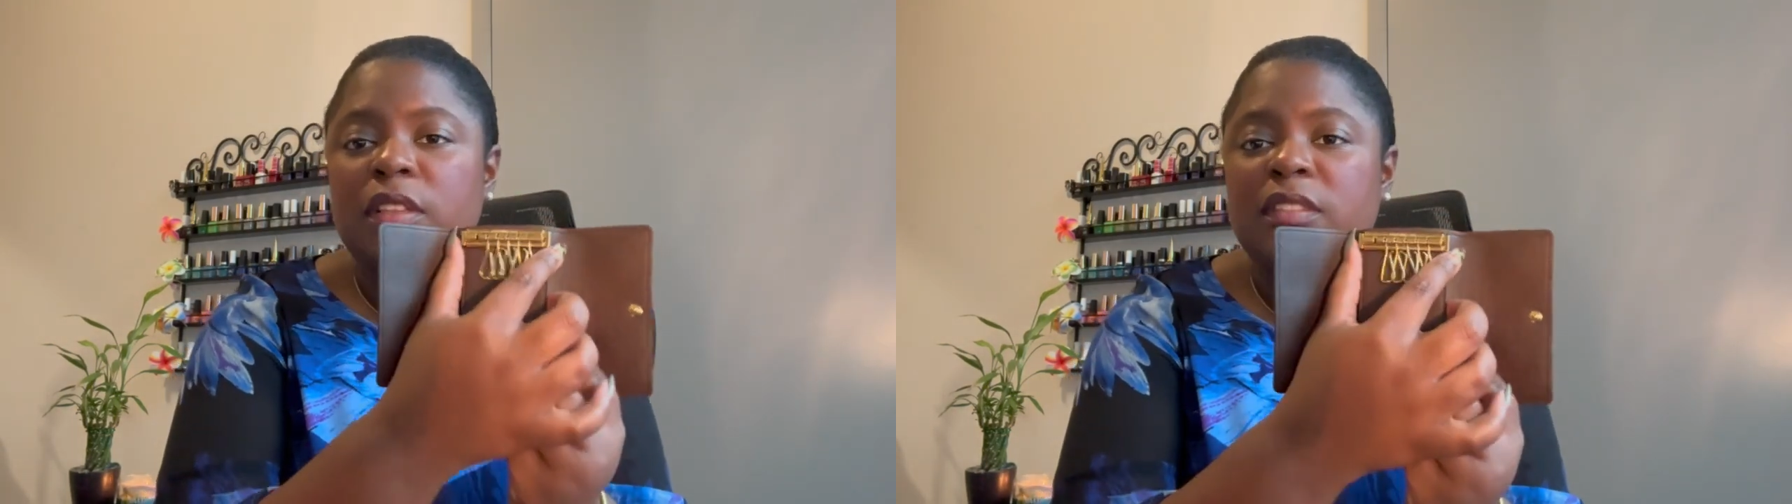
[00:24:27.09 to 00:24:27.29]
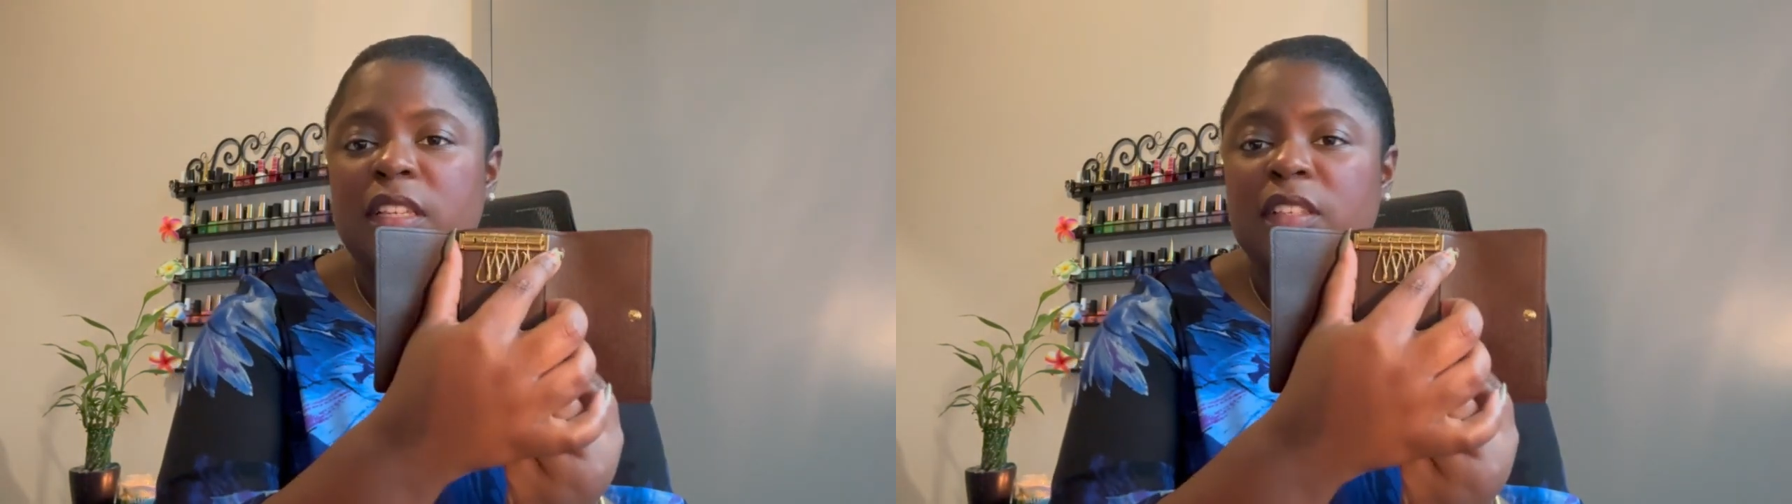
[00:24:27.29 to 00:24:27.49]

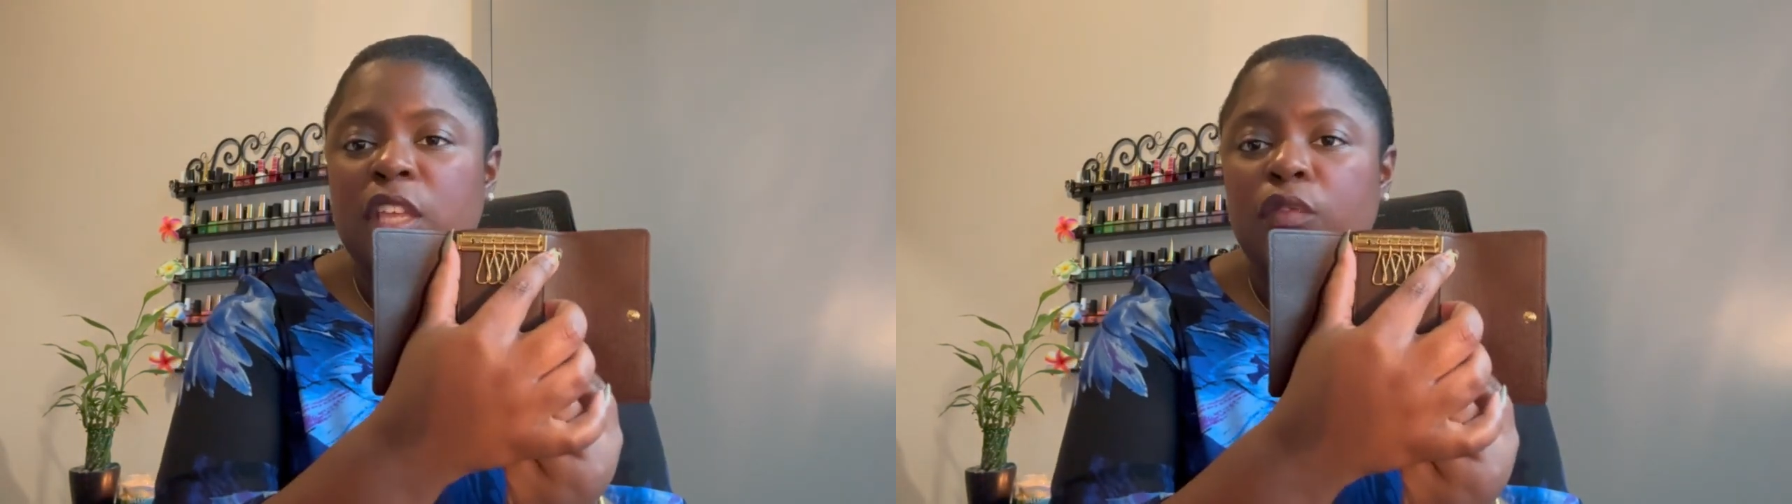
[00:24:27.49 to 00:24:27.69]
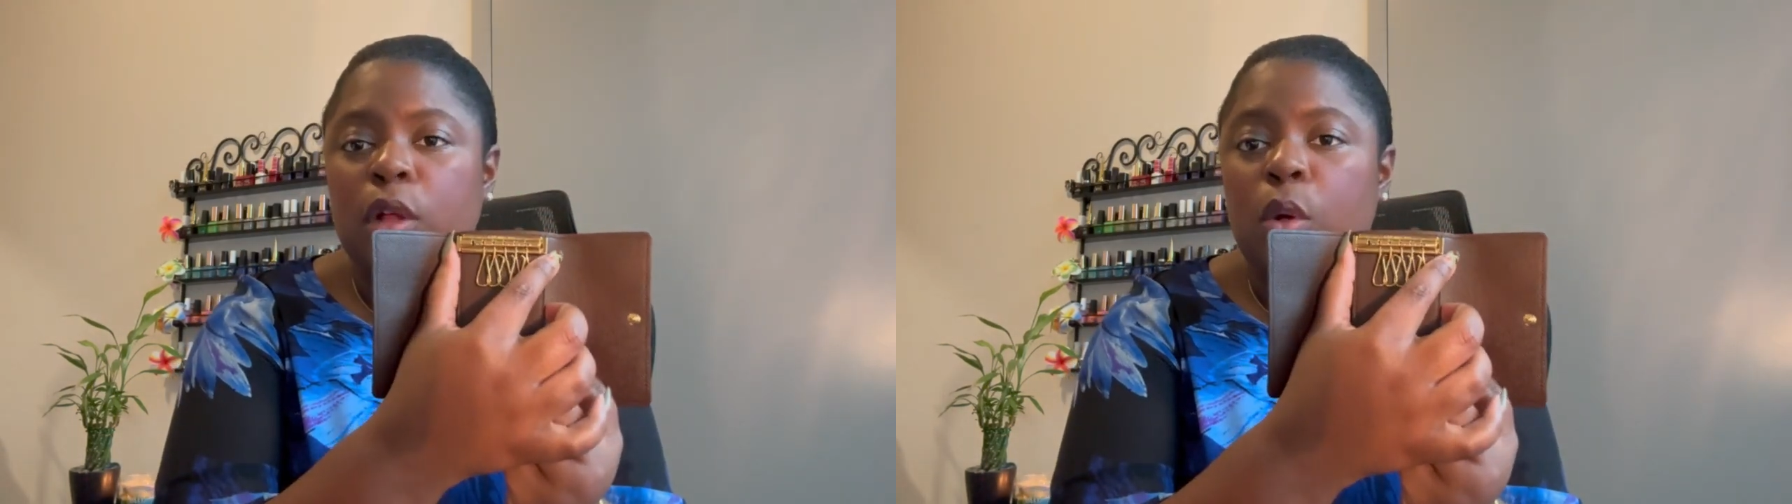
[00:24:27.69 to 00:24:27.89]
6 key
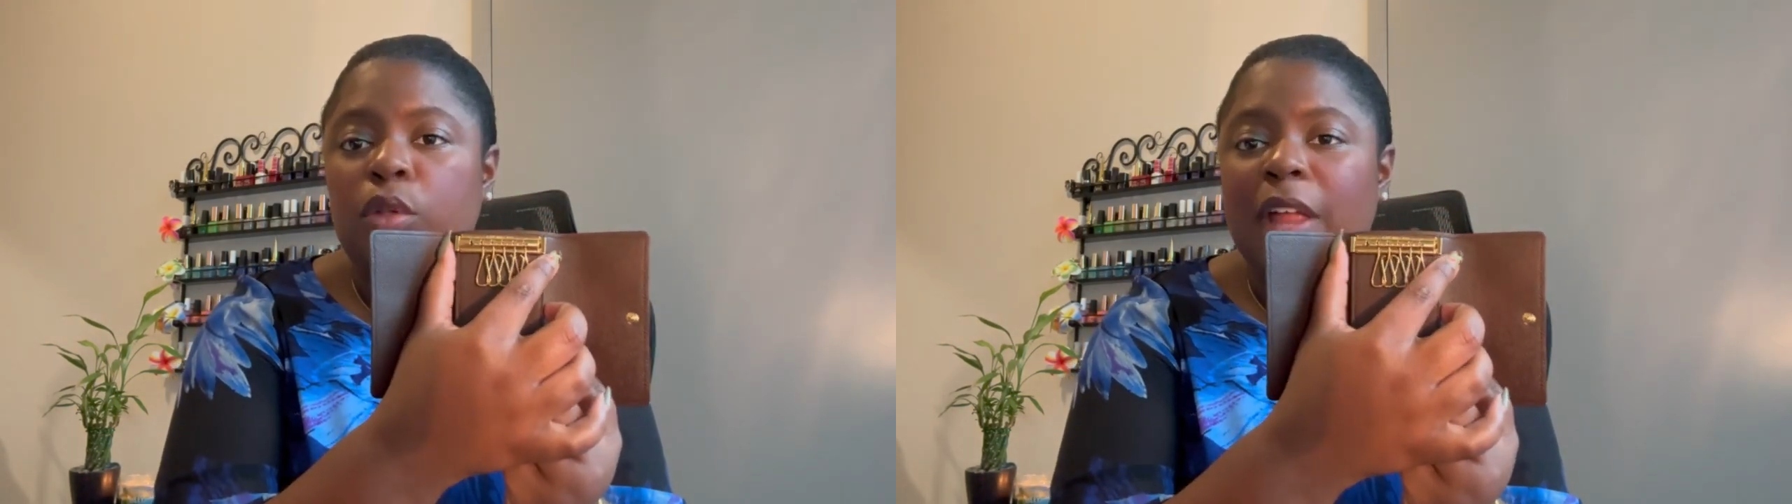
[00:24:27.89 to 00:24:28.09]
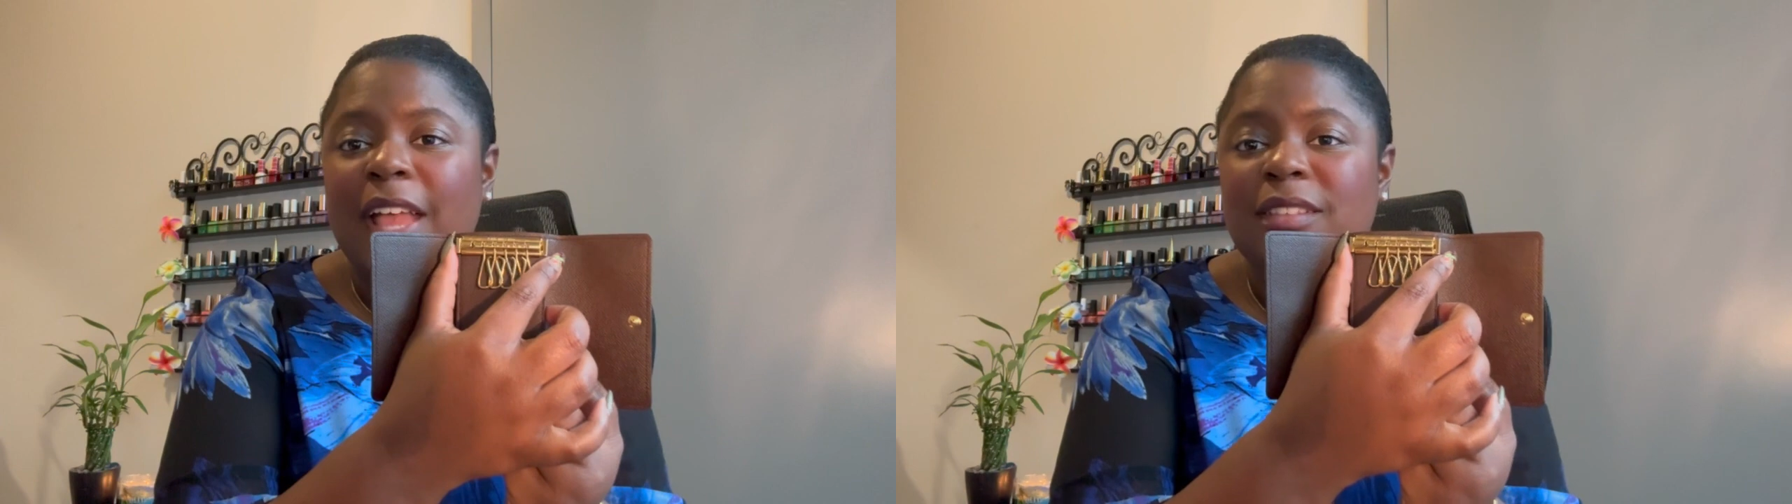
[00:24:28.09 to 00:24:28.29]
ring
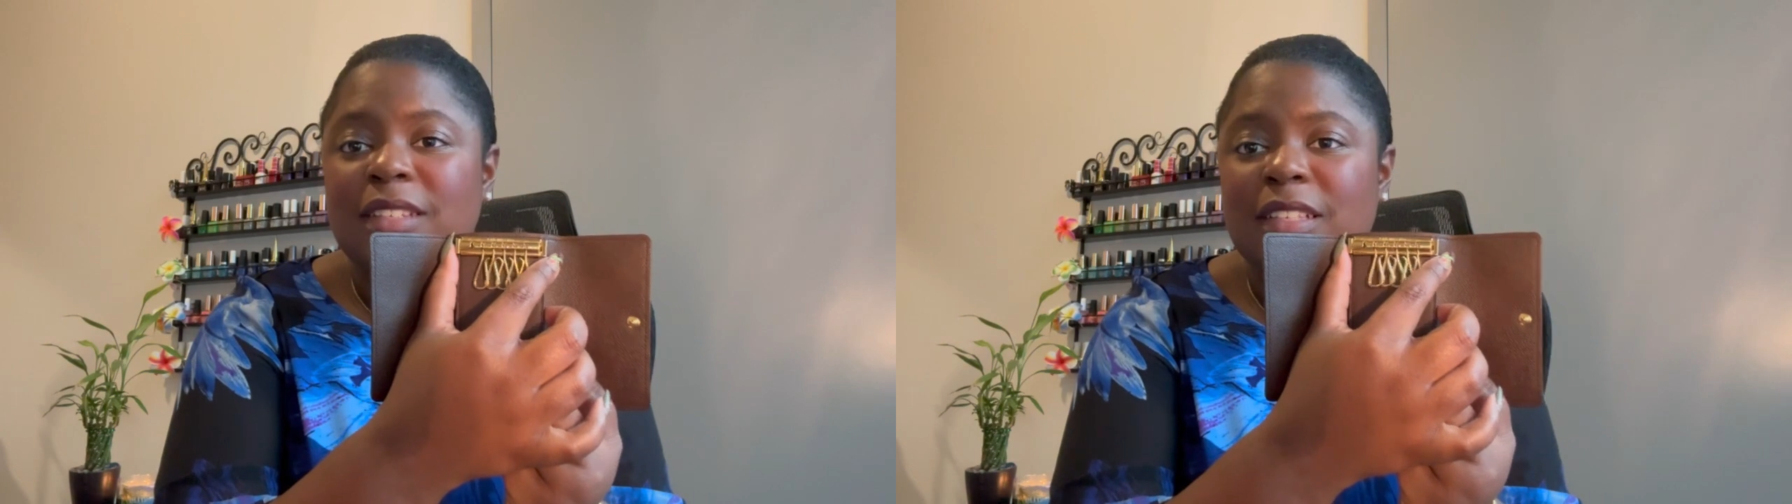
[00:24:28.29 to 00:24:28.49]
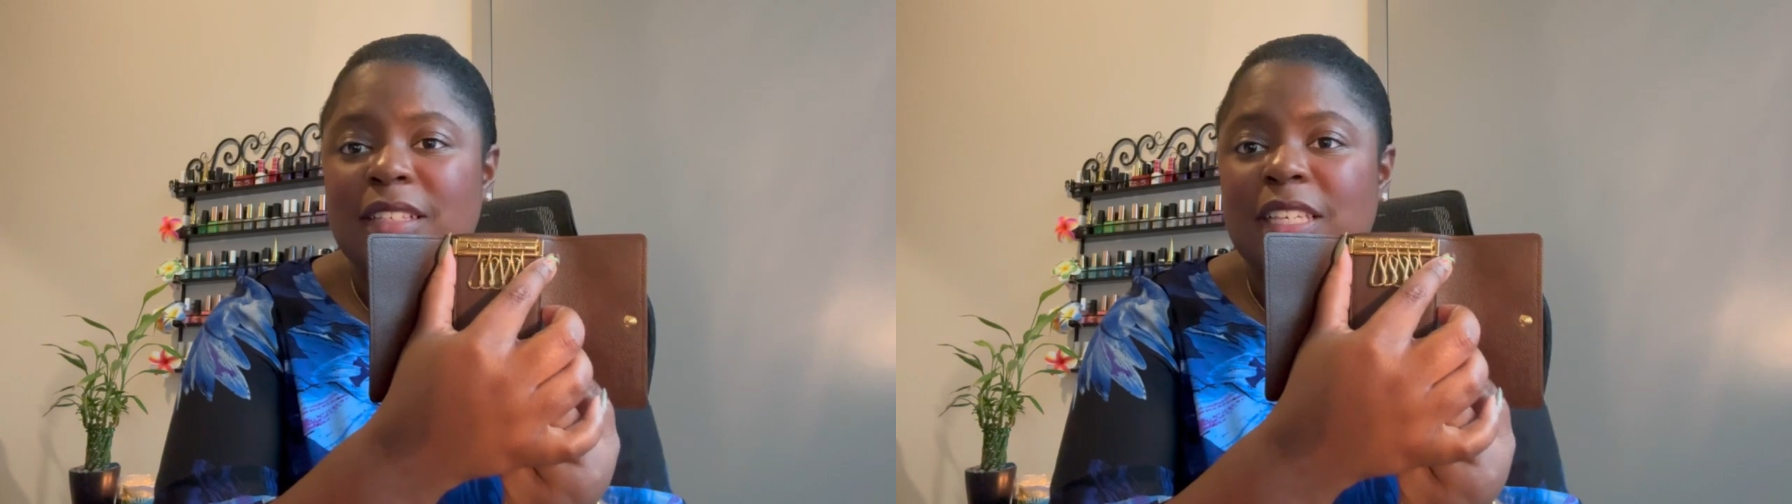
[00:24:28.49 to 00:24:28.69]
holder has
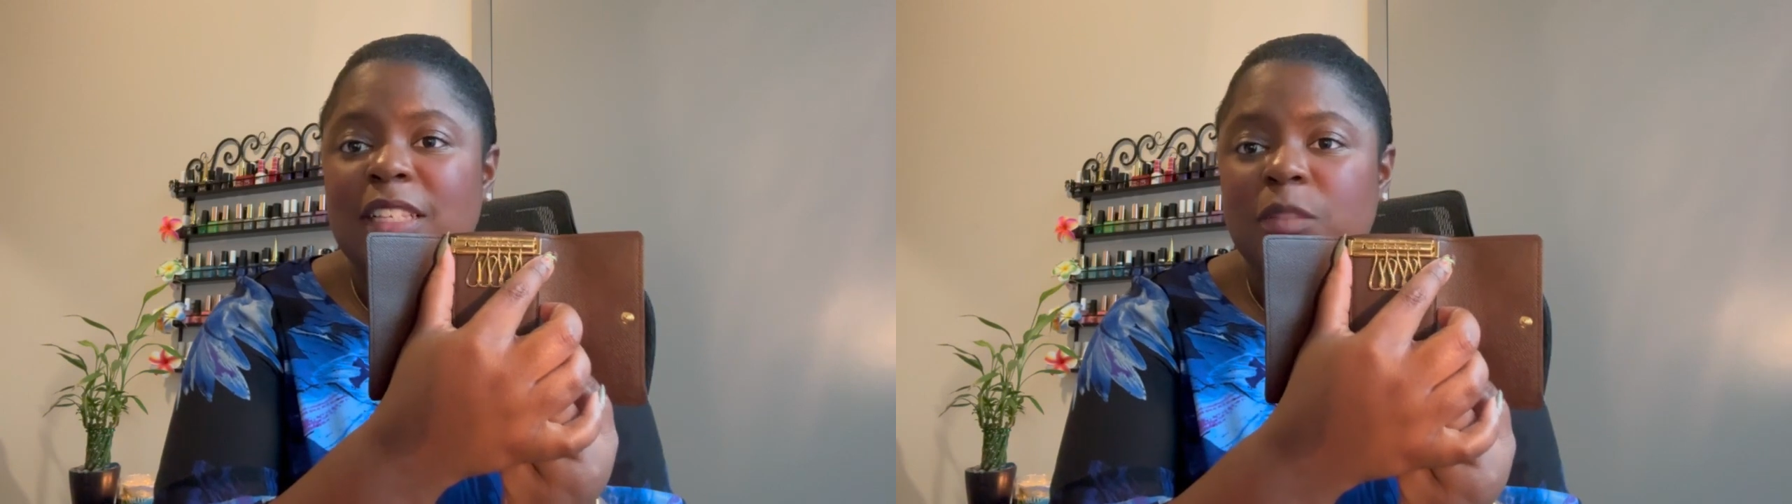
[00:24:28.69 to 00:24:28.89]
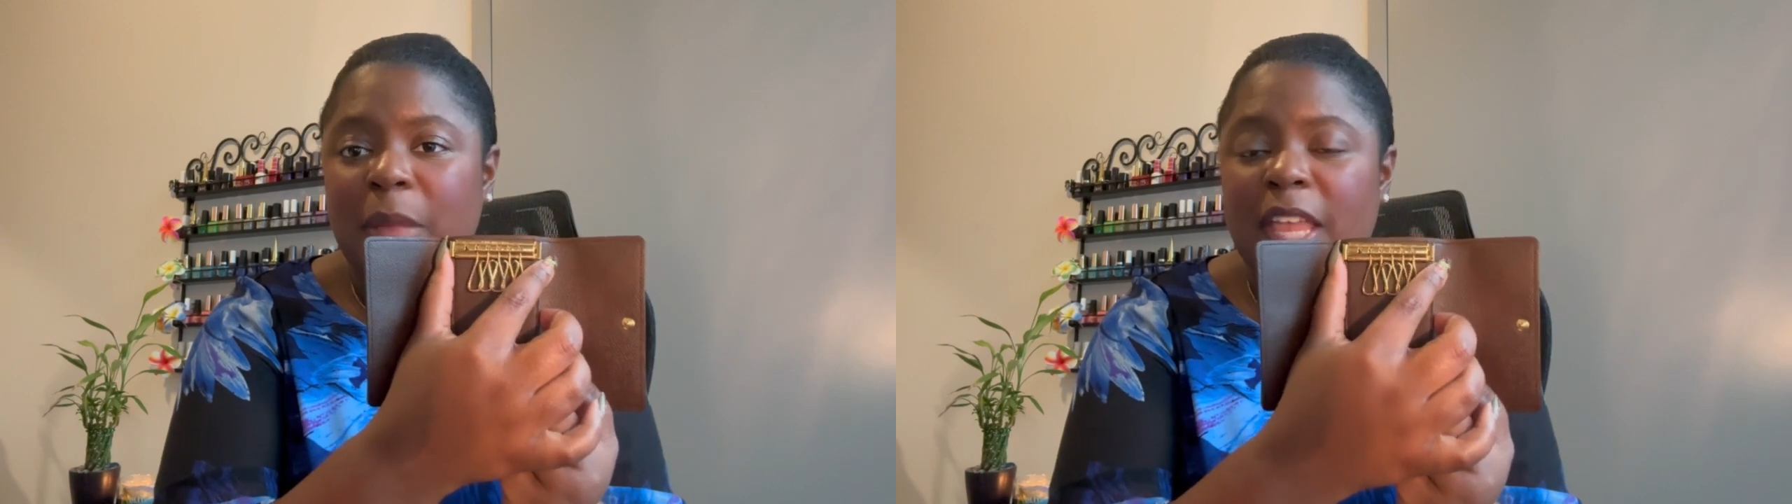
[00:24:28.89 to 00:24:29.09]
6 key
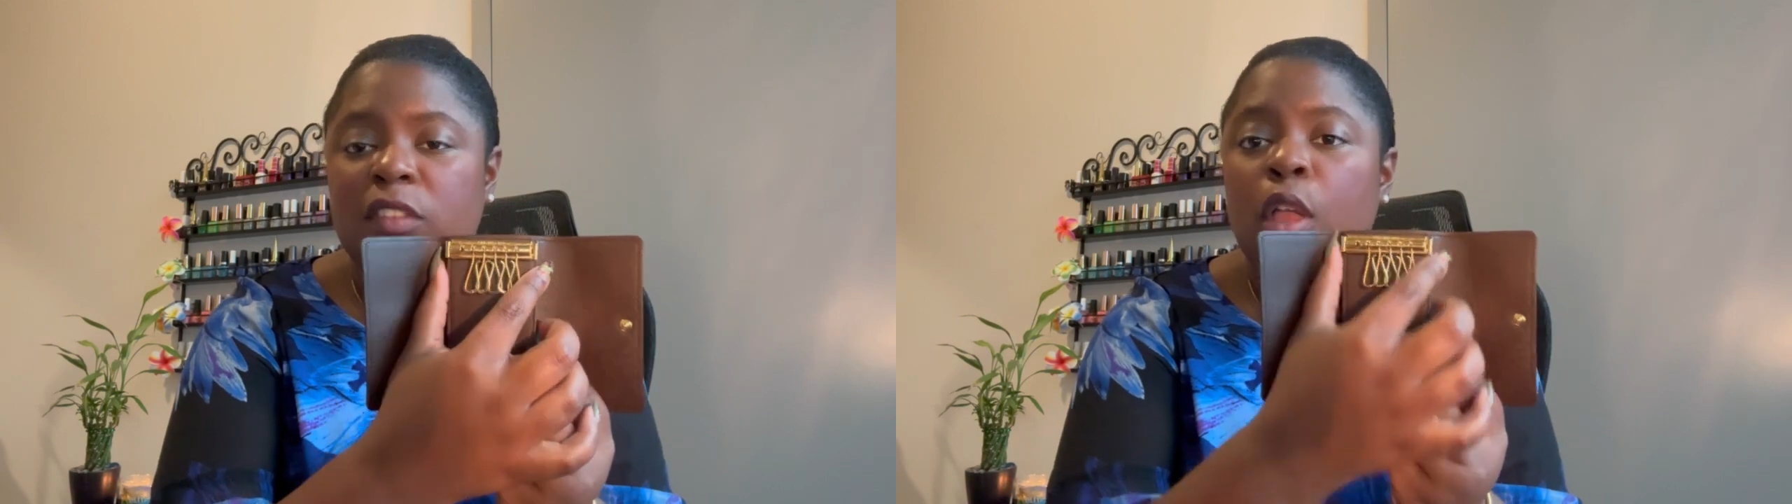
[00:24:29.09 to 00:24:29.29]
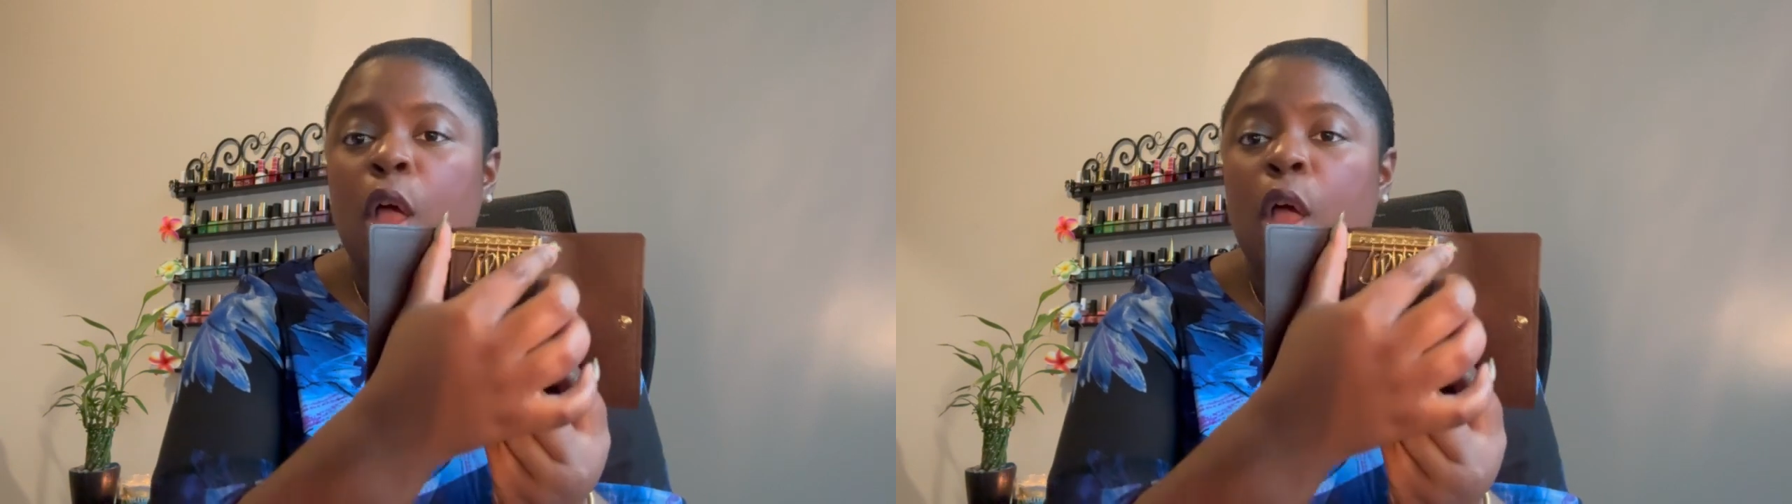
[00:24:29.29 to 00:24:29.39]
space,